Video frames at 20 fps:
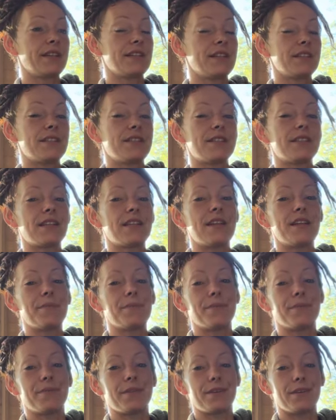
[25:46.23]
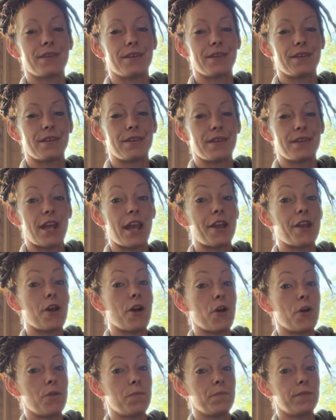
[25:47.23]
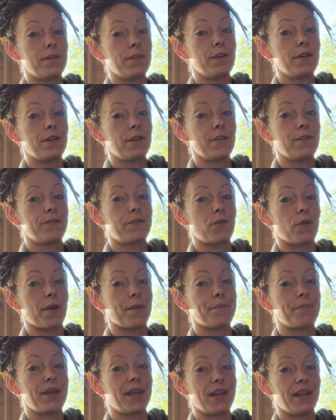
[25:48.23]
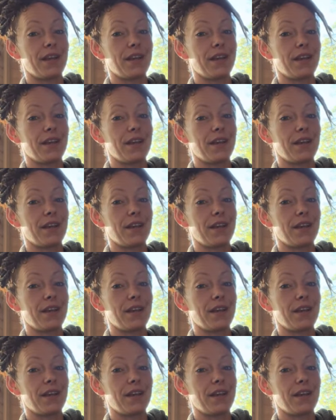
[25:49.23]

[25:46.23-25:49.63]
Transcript: Sleep and hope for a pig.